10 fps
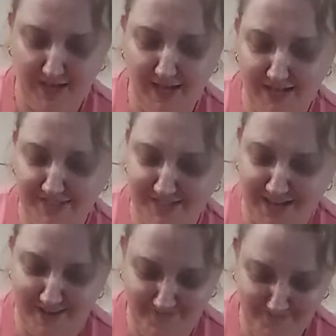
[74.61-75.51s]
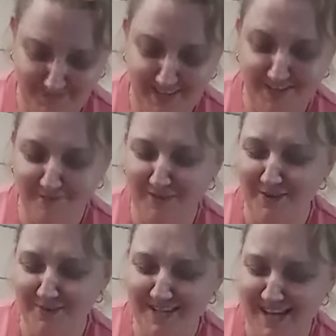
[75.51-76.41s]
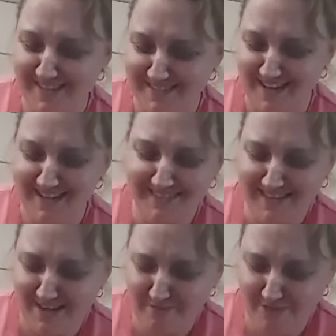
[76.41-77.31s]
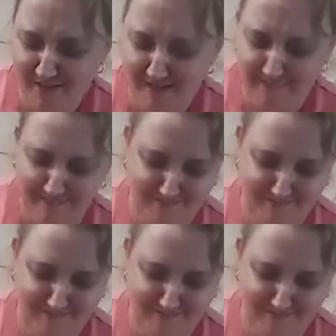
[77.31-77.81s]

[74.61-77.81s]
Headset. Earphones, headset, same thing.